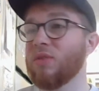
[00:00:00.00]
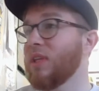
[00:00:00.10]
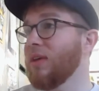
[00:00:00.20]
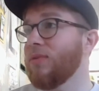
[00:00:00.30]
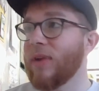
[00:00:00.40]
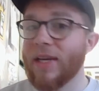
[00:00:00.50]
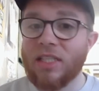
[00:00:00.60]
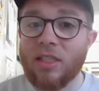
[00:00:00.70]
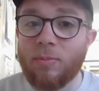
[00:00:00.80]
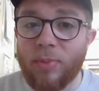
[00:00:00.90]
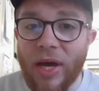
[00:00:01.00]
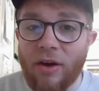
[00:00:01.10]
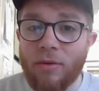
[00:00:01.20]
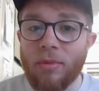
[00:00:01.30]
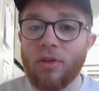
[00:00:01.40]
different
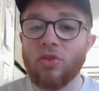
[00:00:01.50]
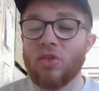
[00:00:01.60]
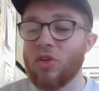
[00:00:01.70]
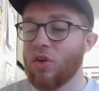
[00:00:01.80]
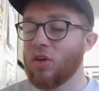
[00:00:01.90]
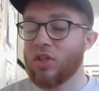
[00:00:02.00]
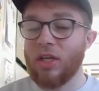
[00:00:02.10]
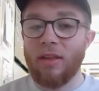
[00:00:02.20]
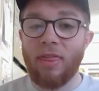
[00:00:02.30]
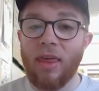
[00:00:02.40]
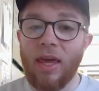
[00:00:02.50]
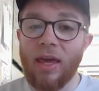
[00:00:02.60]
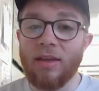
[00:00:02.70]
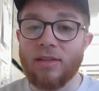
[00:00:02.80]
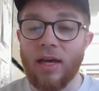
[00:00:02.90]
experiments, searching
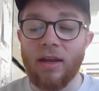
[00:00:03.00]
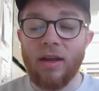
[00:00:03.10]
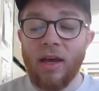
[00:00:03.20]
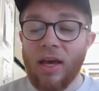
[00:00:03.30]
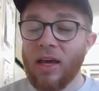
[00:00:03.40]
things and